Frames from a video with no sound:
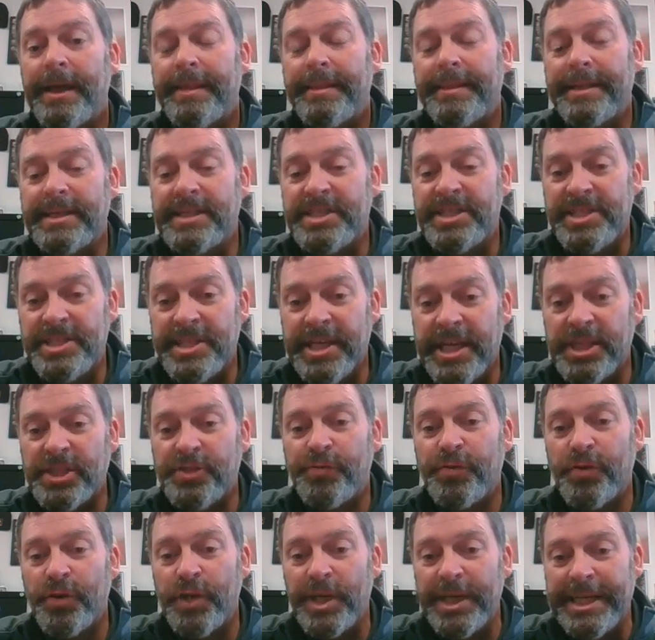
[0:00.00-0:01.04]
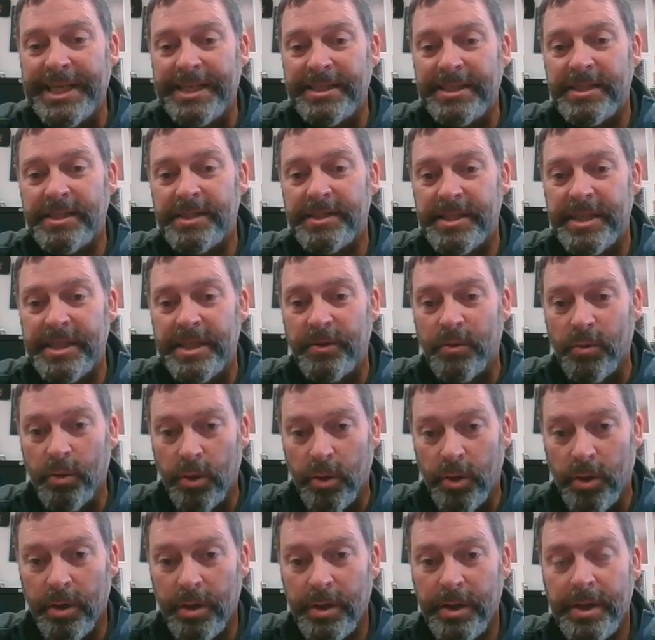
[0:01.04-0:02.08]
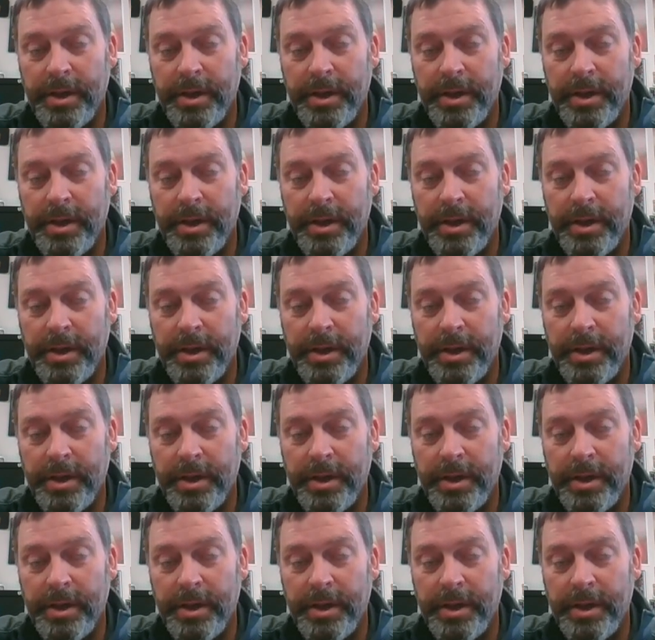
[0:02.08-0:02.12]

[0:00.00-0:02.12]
the 6-foot distancing rule.